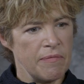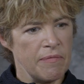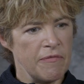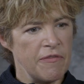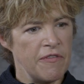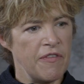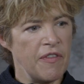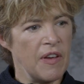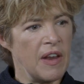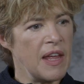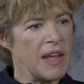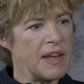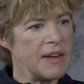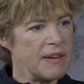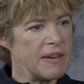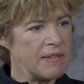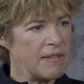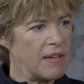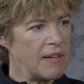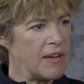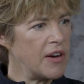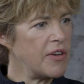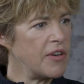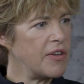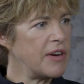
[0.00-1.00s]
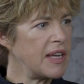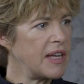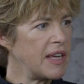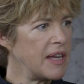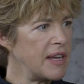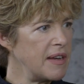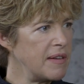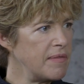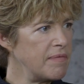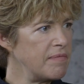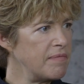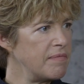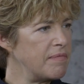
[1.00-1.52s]
flood and
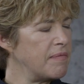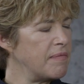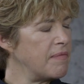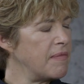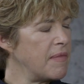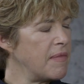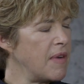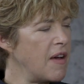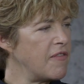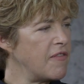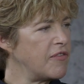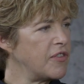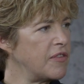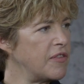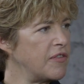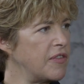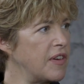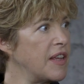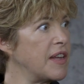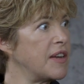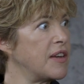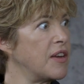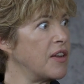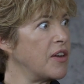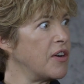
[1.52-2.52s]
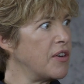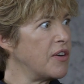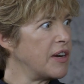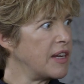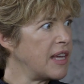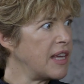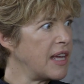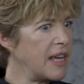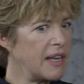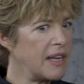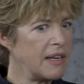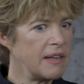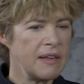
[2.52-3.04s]
hurricane after flood and
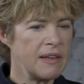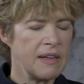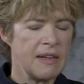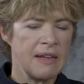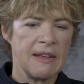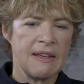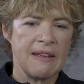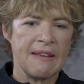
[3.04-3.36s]
hurricane,